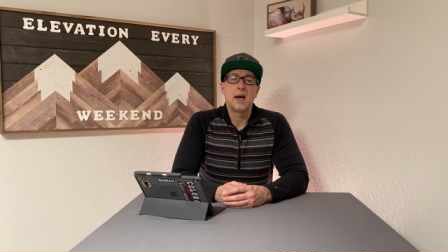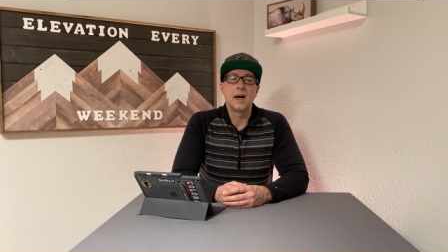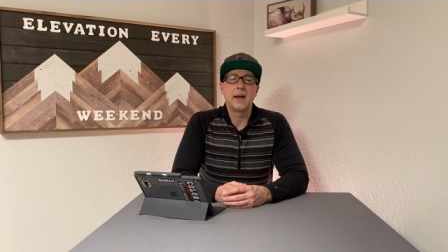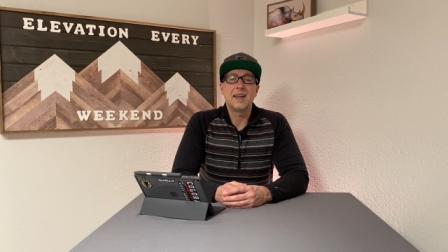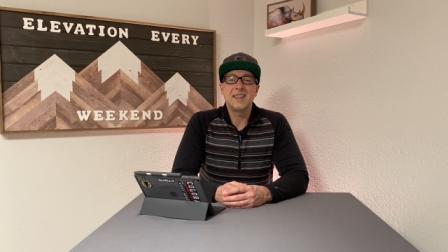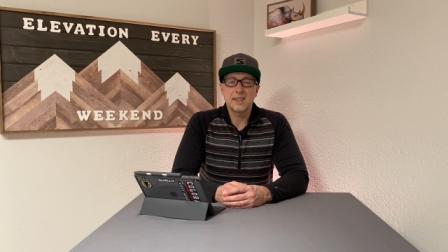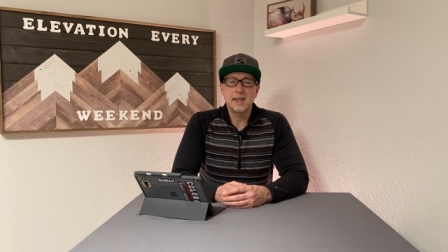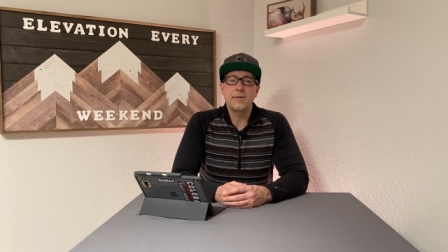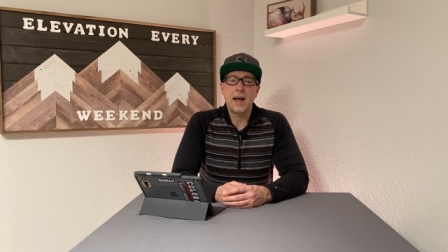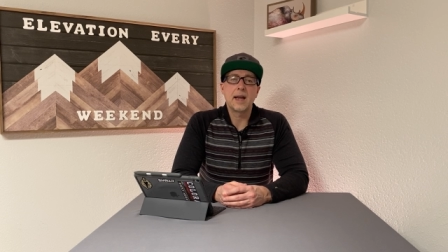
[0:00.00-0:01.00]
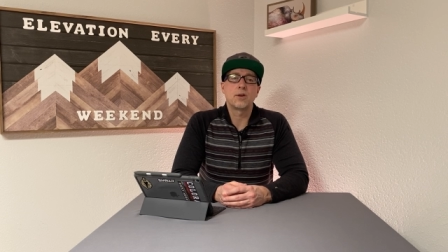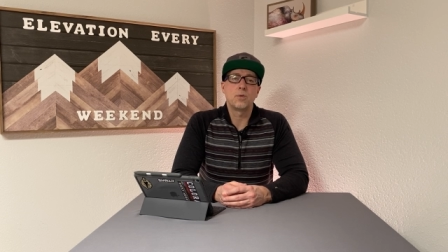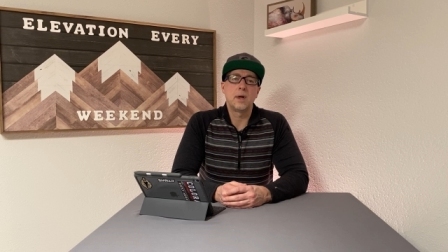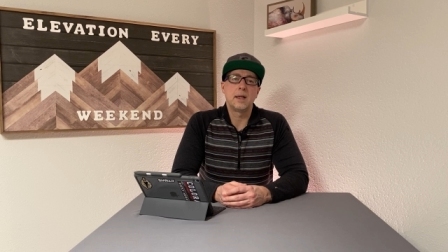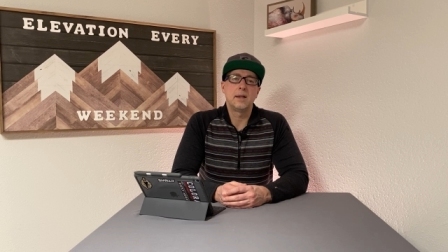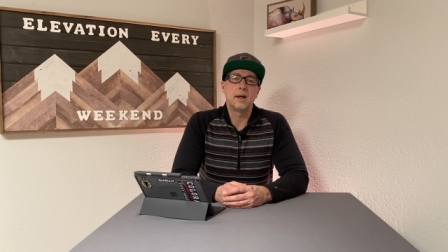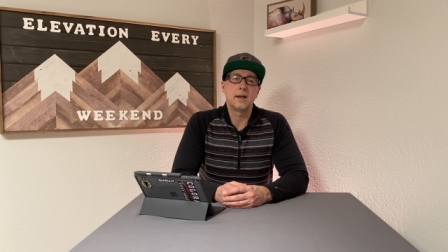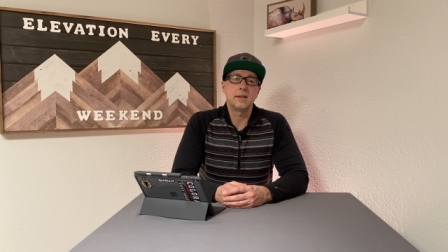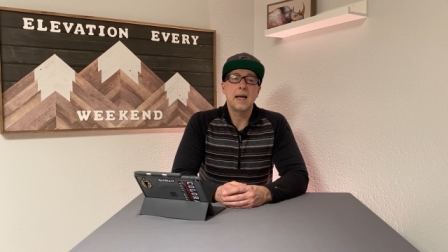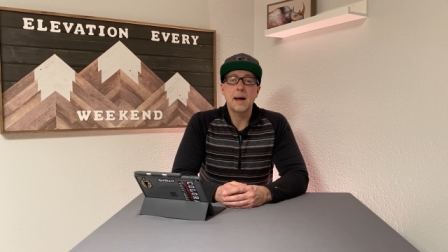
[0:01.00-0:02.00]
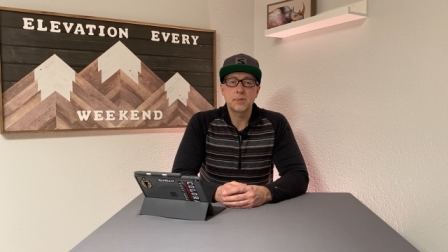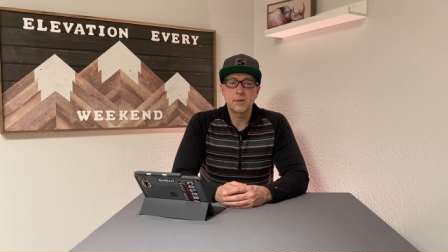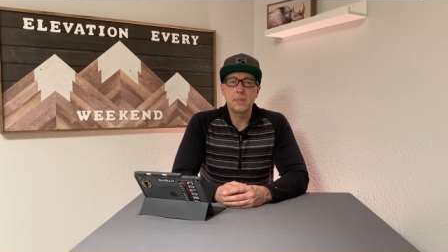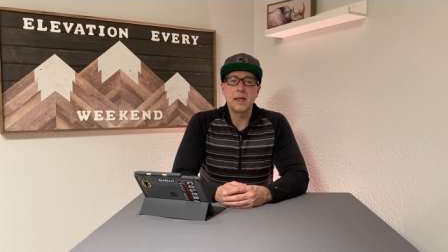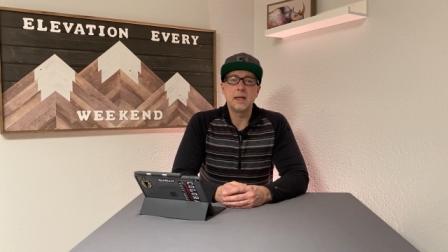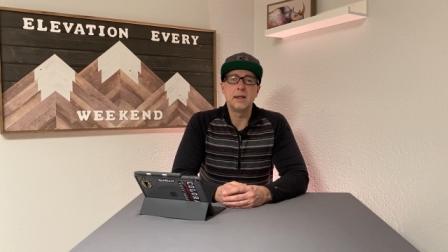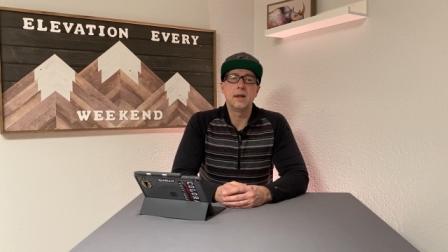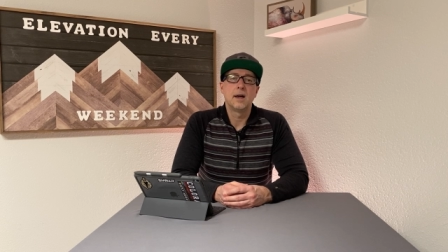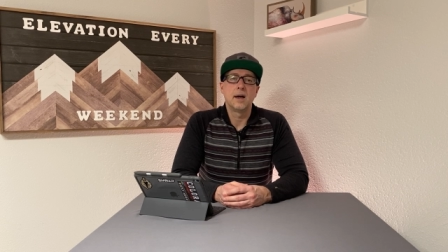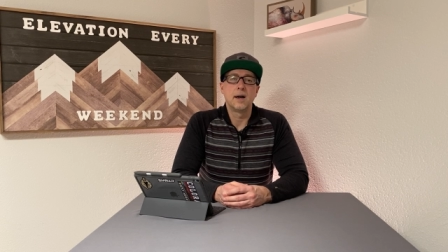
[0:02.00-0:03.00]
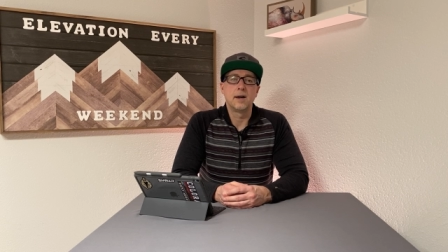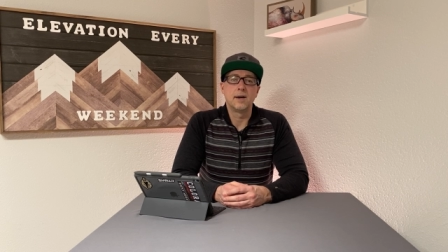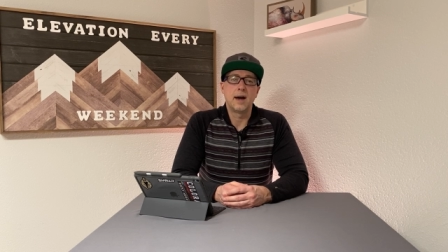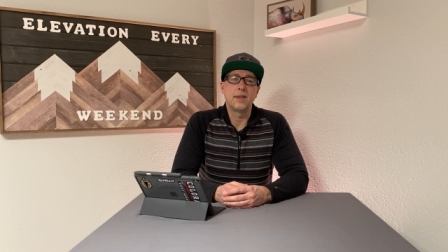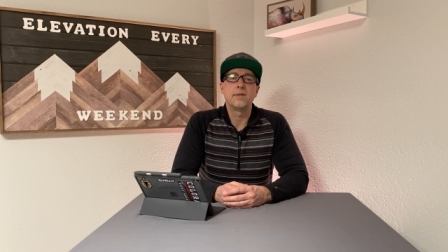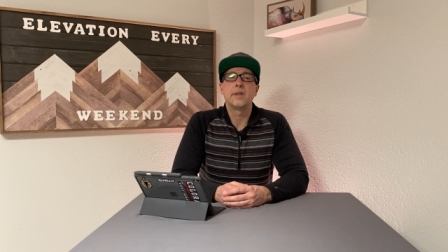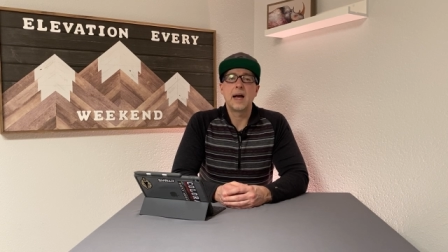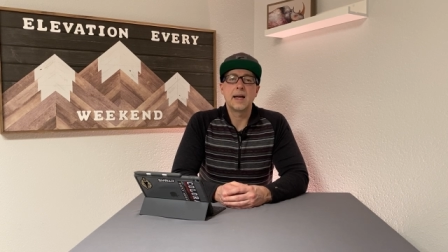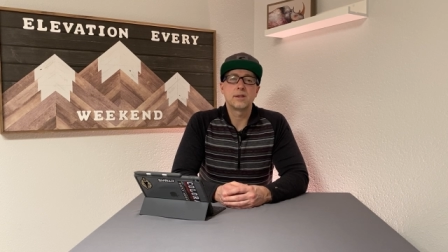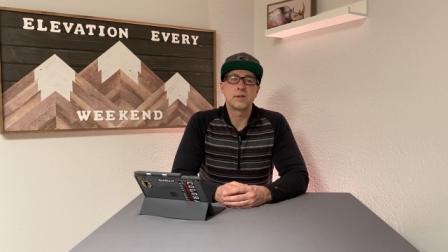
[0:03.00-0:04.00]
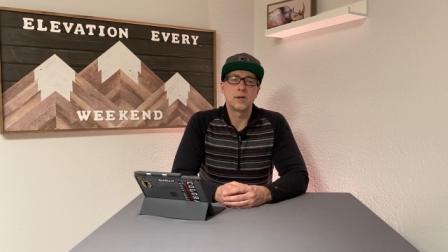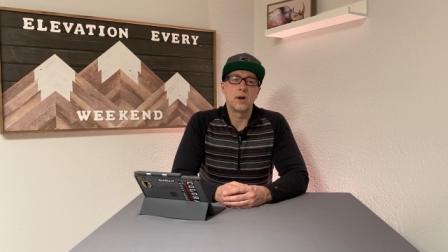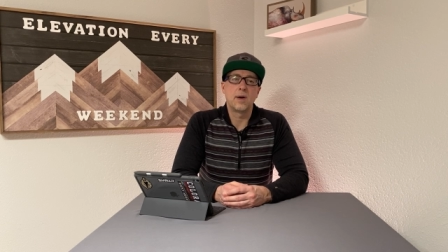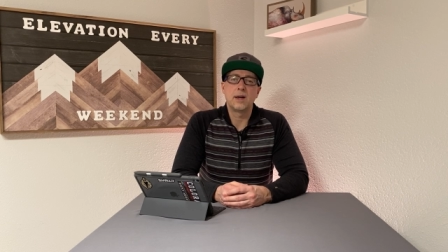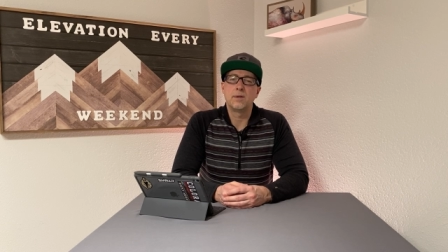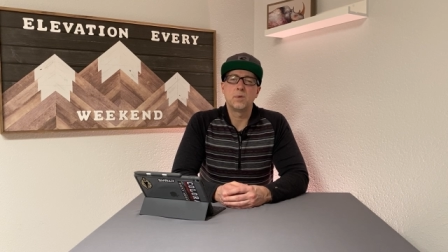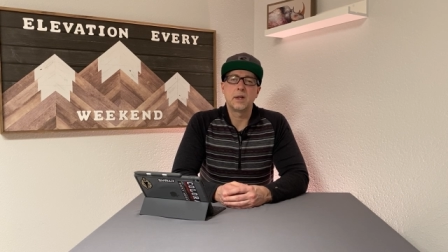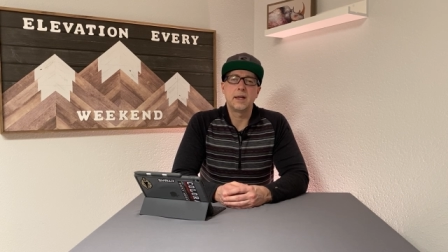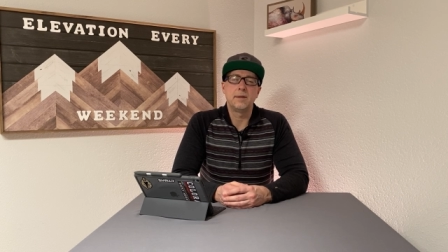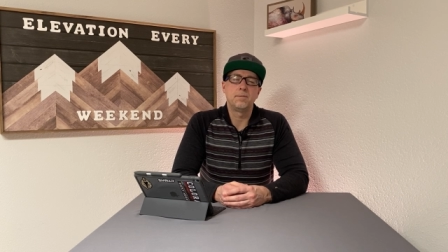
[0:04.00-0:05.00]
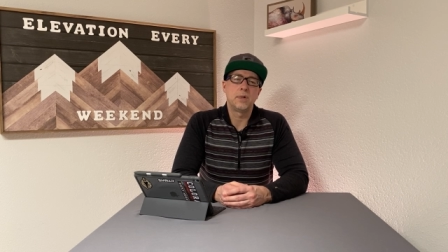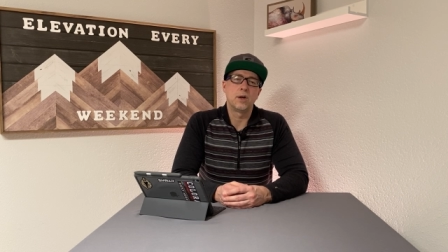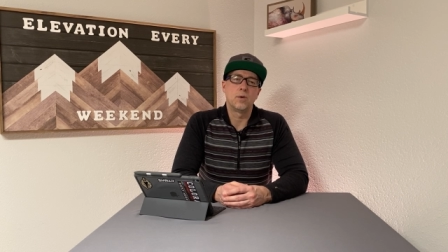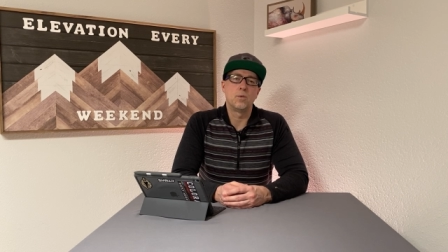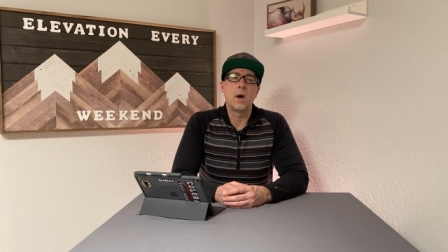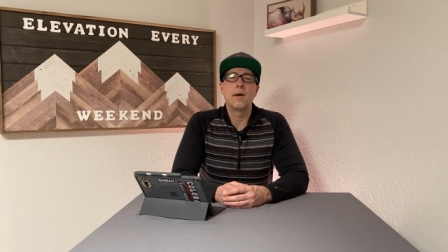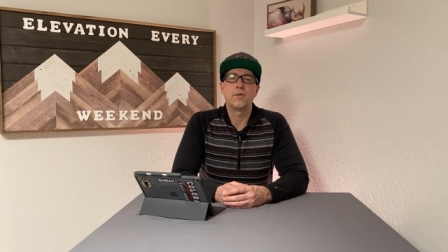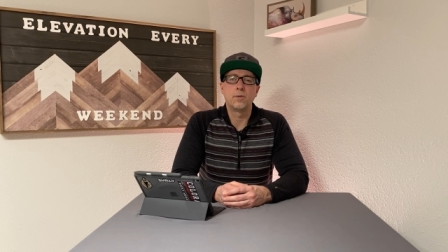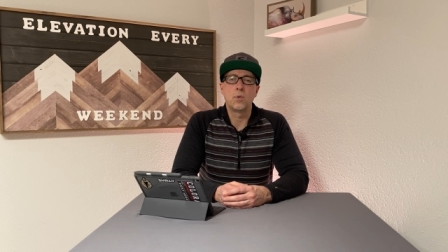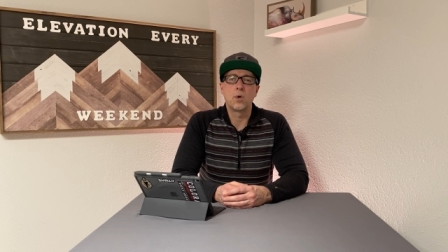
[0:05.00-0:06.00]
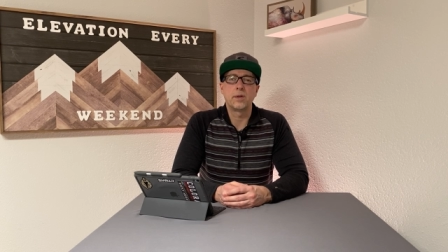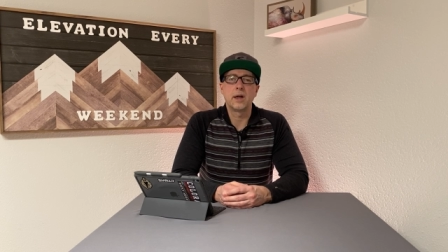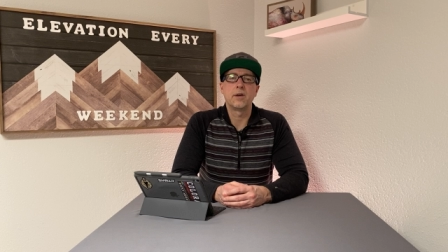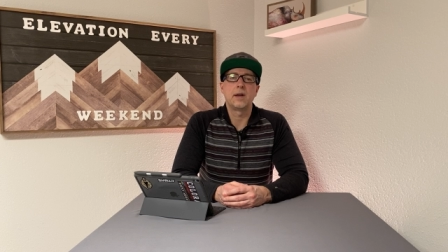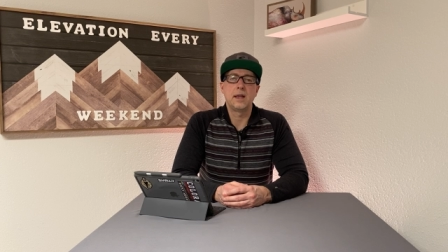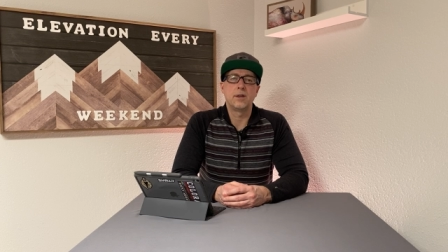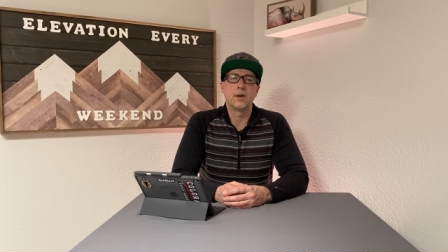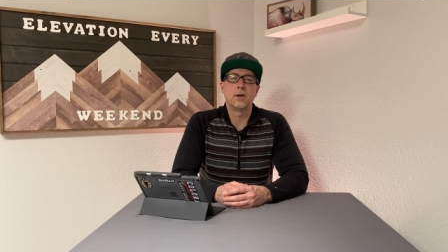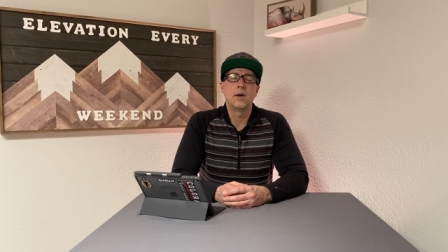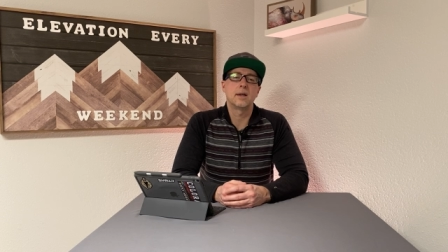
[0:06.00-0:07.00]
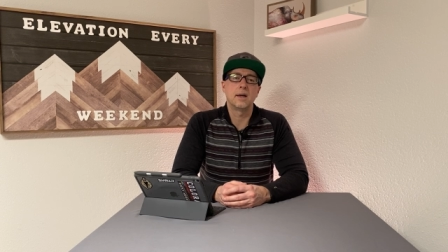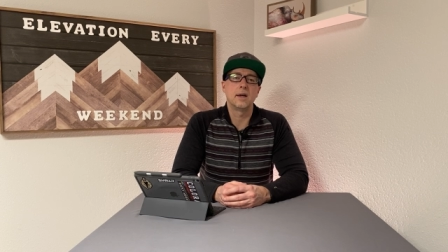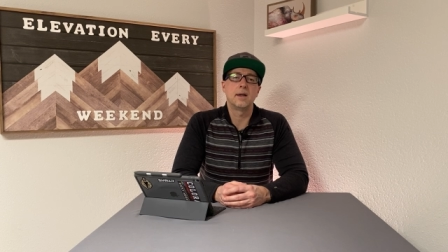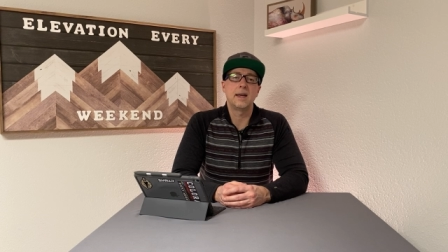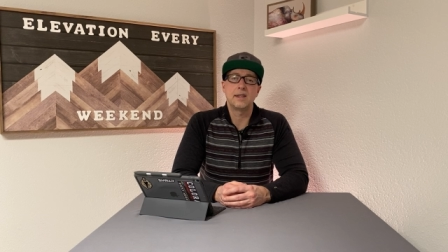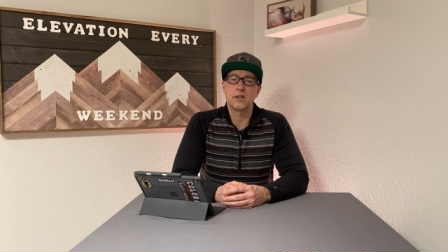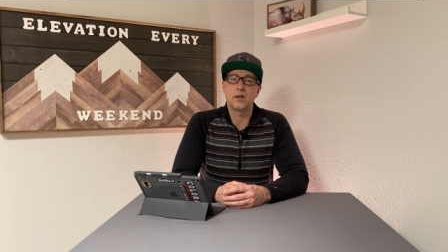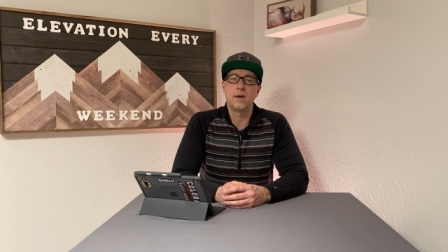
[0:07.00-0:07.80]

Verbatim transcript: And it does have adequate top speed on the flats, so I don't really want for more there either. It has a